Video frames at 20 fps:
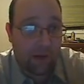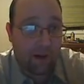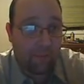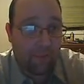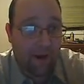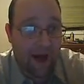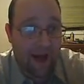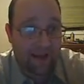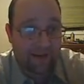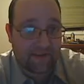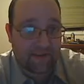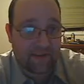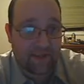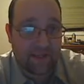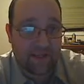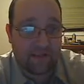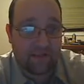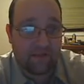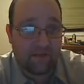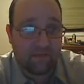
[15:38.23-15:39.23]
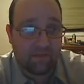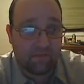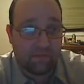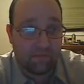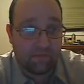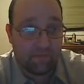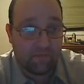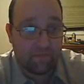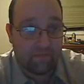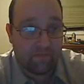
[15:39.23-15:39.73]
In verse 8,
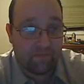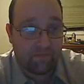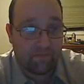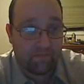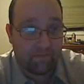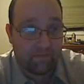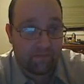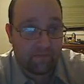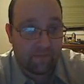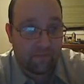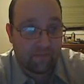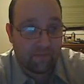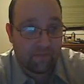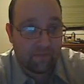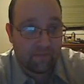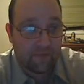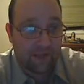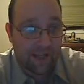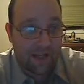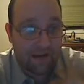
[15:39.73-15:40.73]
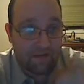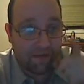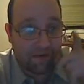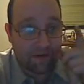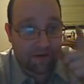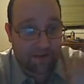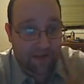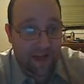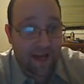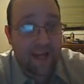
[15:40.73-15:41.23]
he's talking about present. If we say
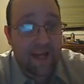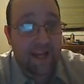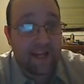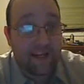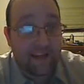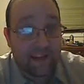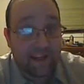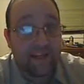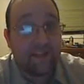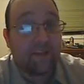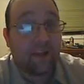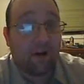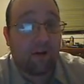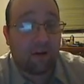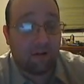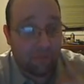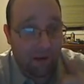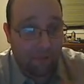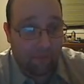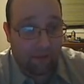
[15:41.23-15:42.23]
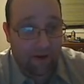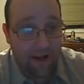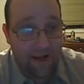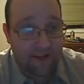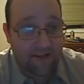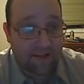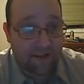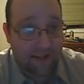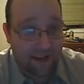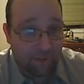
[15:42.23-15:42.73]
we have no sin,
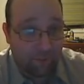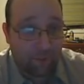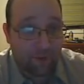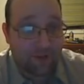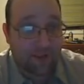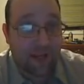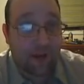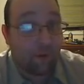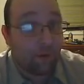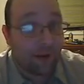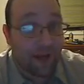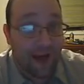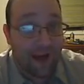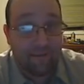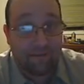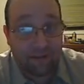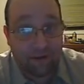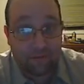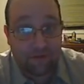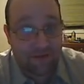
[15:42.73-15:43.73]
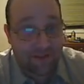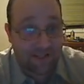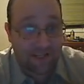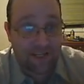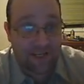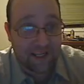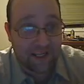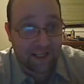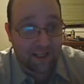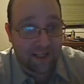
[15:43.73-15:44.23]
we deceive ourselves and the truth is not
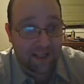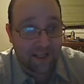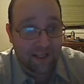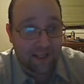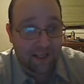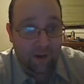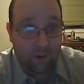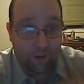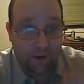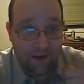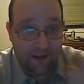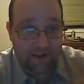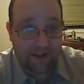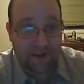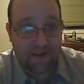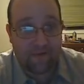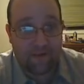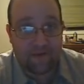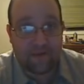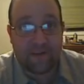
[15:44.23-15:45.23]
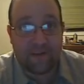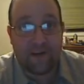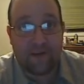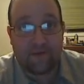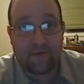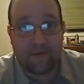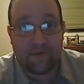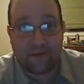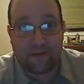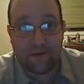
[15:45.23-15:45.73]
in us.
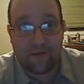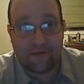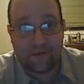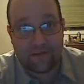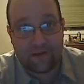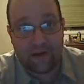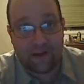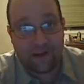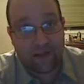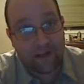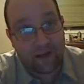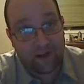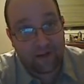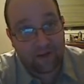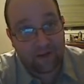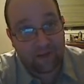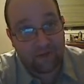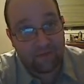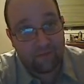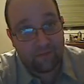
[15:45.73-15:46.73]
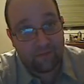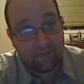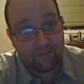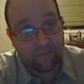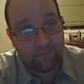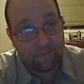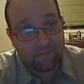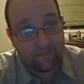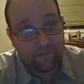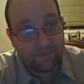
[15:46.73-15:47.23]
So anyway, guys, that's where we're going to
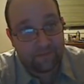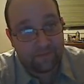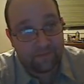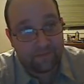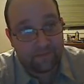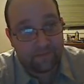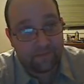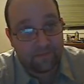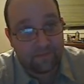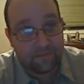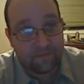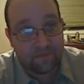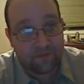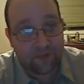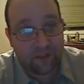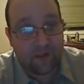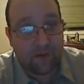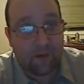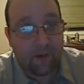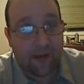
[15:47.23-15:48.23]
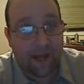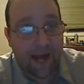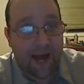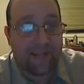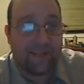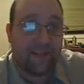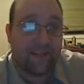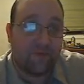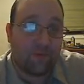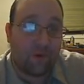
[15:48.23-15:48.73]
stop tonight. That's 10 verses.
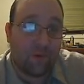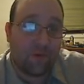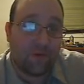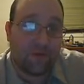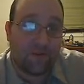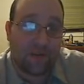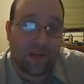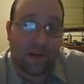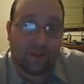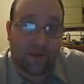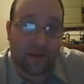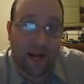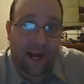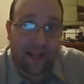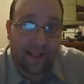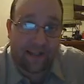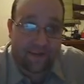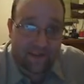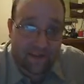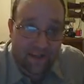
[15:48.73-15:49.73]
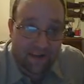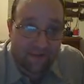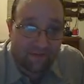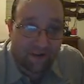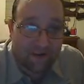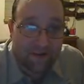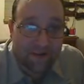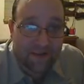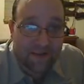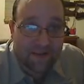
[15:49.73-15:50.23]
We'll be, uh, good Lord
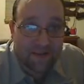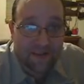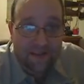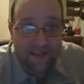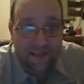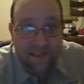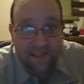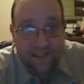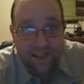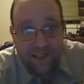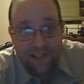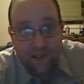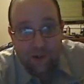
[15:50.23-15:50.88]
willing, we'll be doing